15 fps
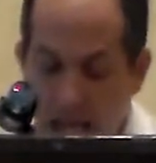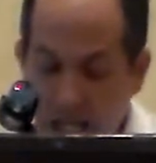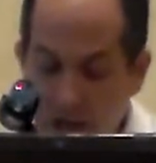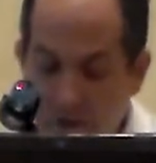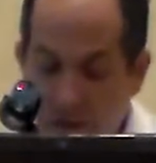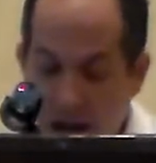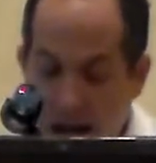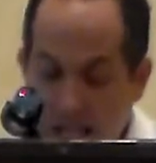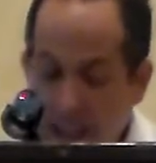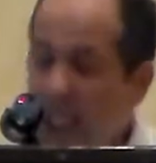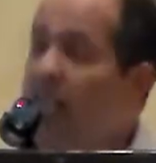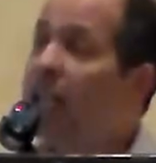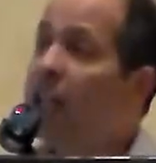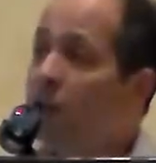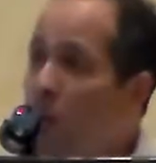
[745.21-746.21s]
And in
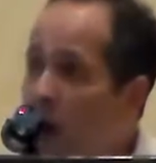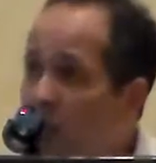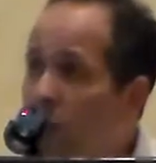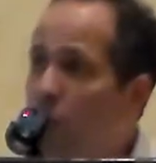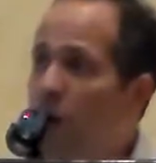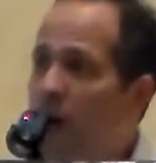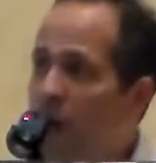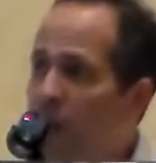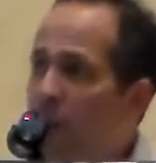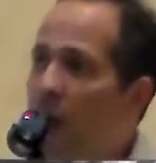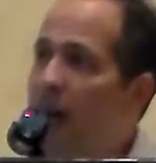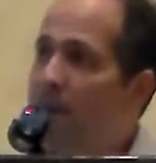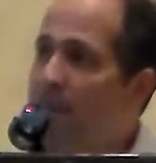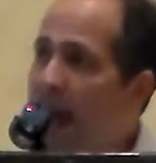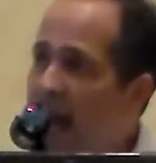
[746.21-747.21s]
fact, he was wearing
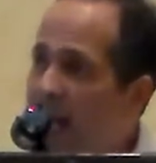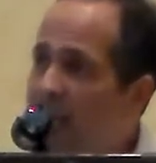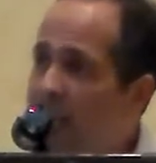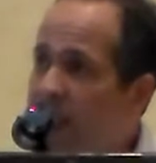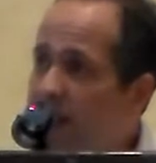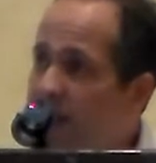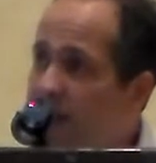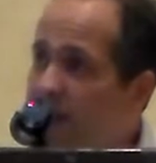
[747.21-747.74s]
red pants.